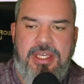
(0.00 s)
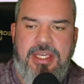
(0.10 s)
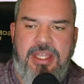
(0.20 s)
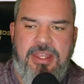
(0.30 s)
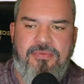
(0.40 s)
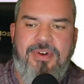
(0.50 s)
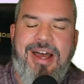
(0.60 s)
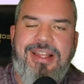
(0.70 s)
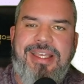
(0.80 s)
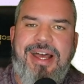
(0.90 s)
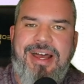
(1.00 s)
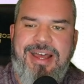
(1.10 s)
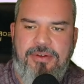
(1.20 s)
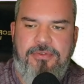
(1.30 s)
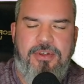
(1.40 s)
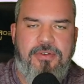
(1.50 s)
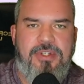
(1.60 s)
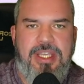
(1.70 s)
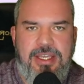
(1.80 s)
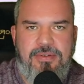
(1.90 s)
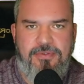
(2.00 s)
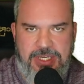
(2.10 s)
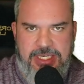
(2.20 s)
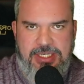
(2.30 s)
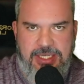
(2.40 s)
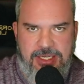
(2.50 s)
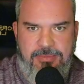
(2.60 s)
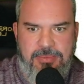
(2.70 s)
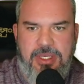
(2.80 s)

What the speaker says: And then finally, I have 15 feet deep,